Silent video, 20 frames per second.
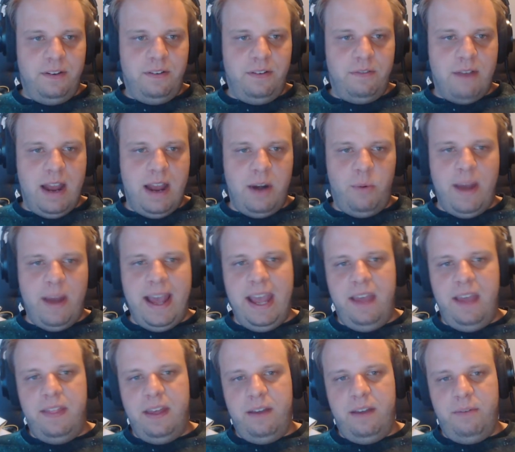right
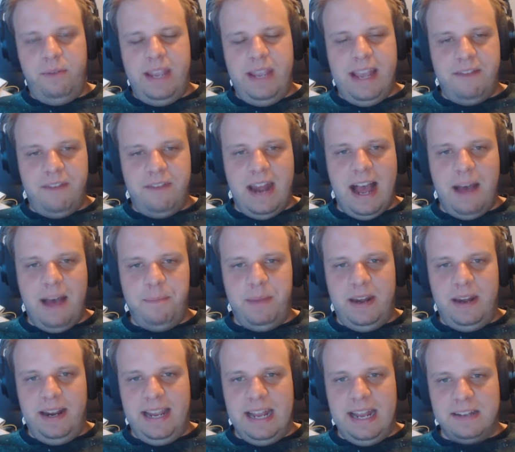away that we have not
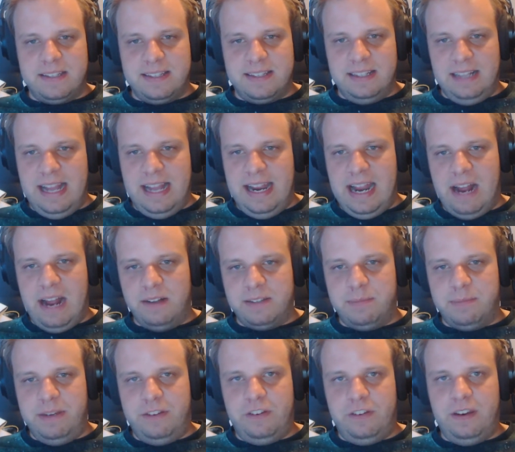been against the
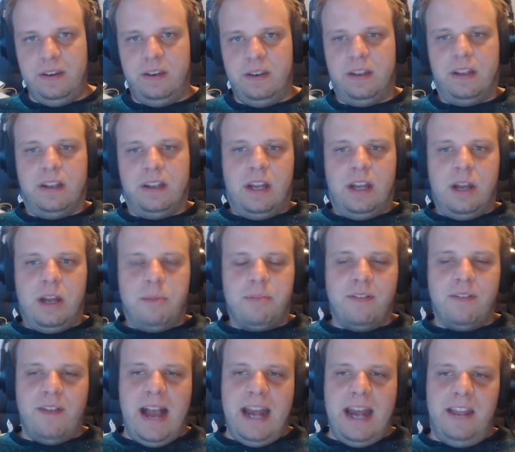Lighthouse mission,
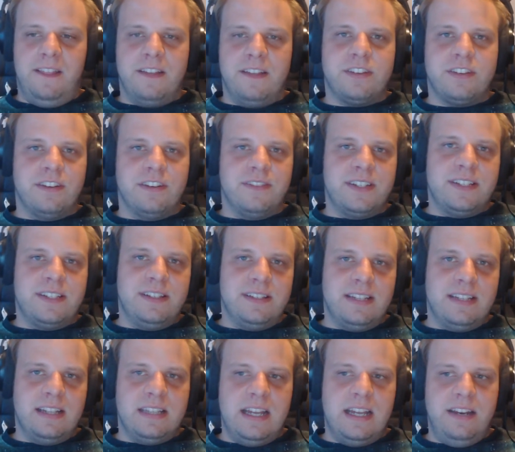providing the services
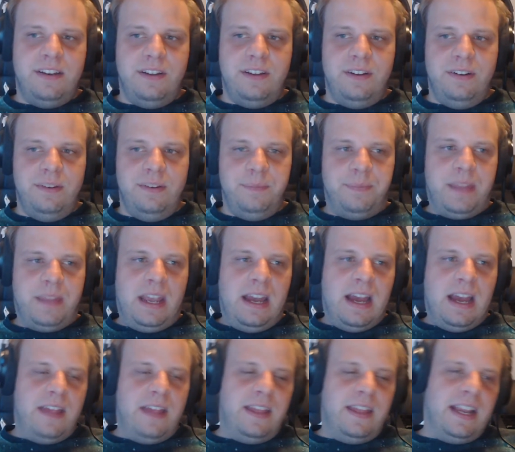that they do.
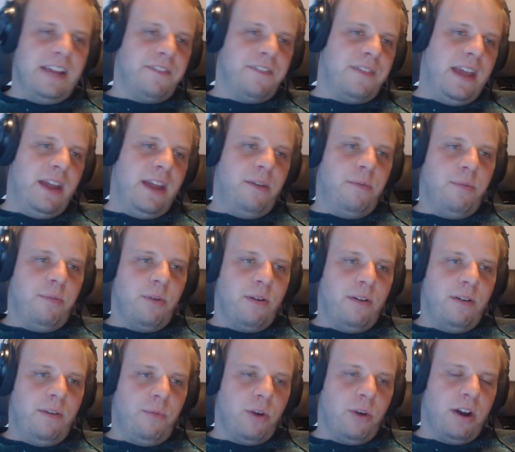I think if they
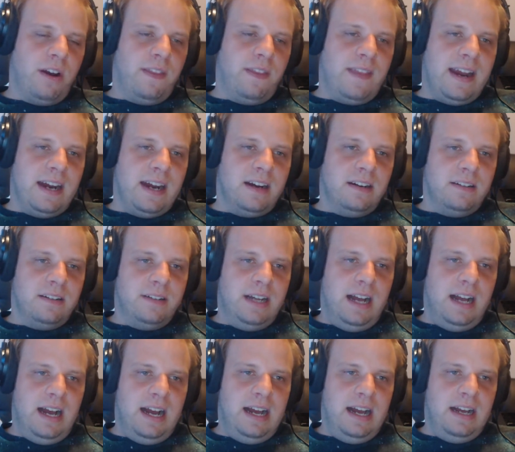weren't there,
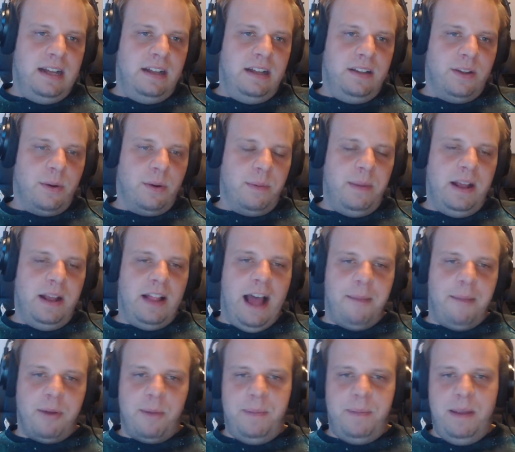there would be a
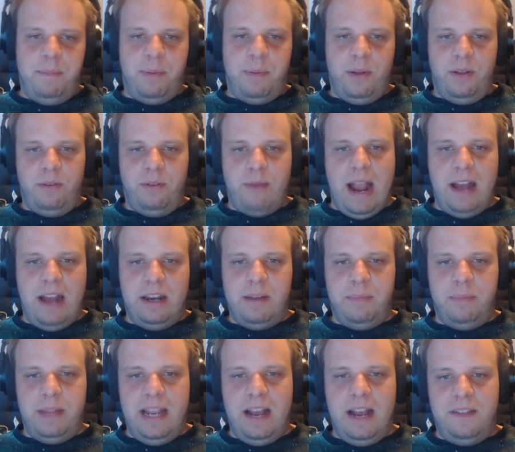lot more people
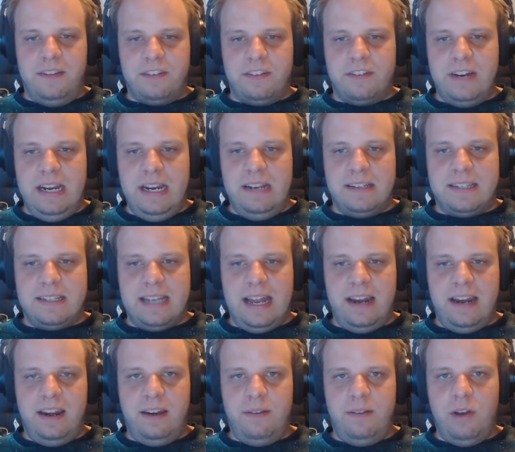randomly on the streets,
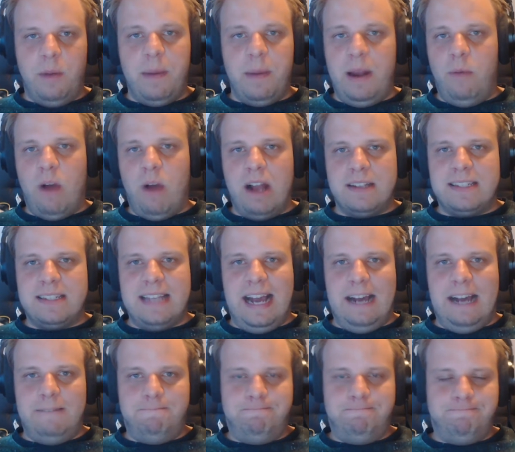and nobody wants
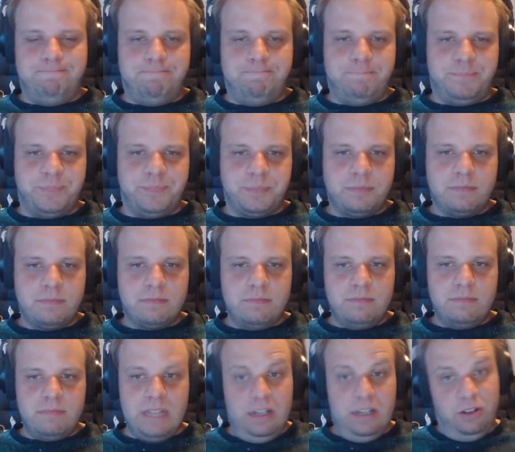that,
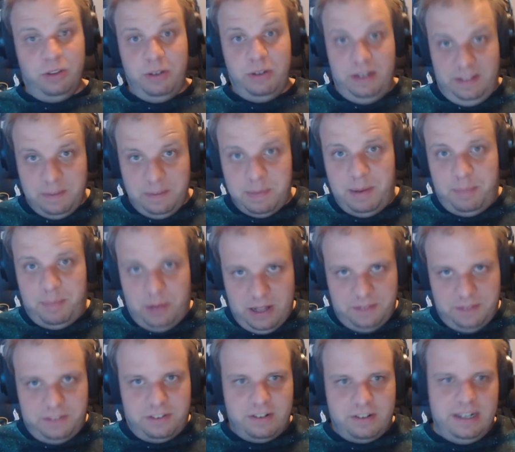including the people
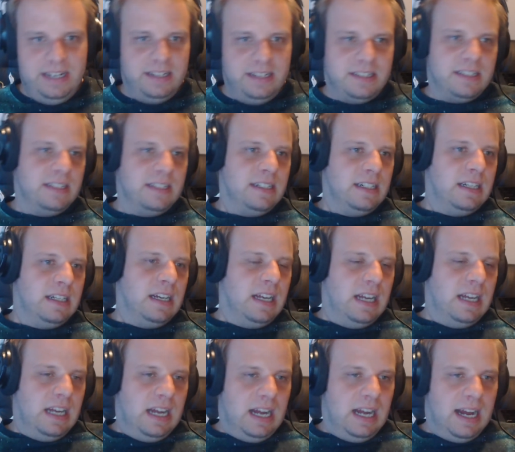on the streets.
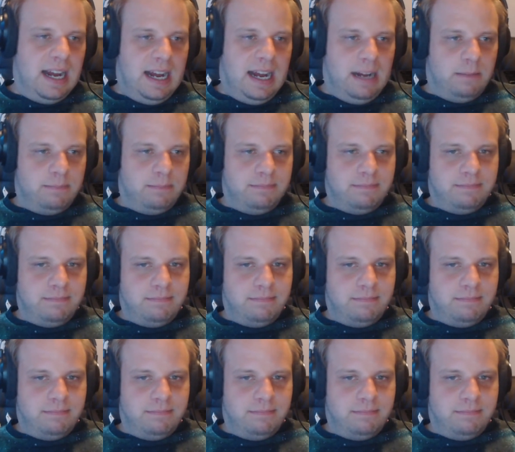And